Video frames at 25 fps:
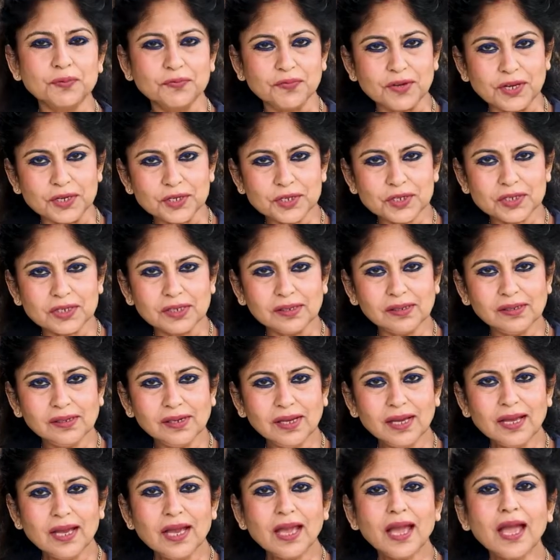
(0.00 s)

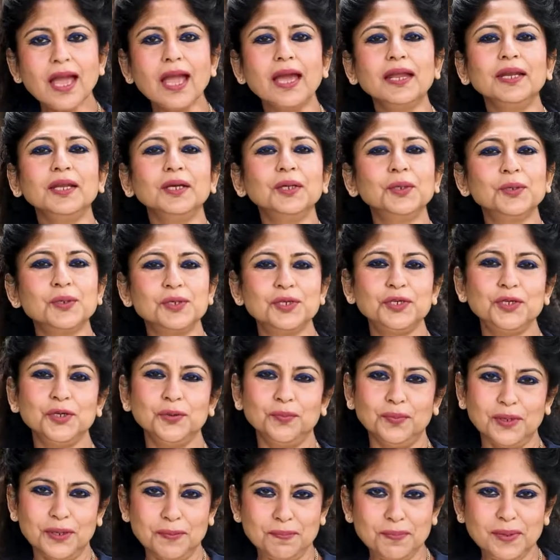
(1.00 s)
professional and a good
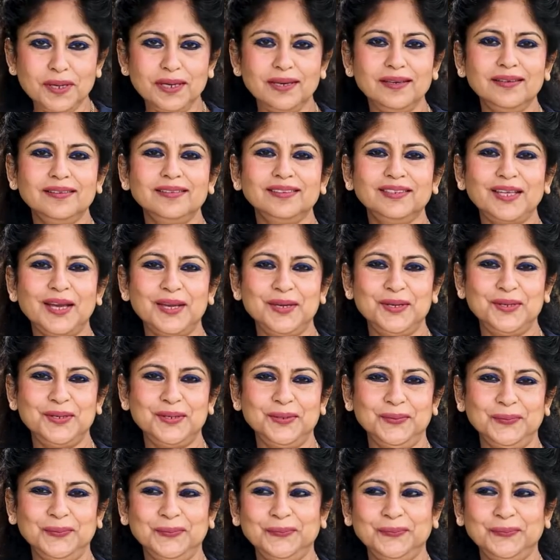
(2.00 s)
human being. Thank you.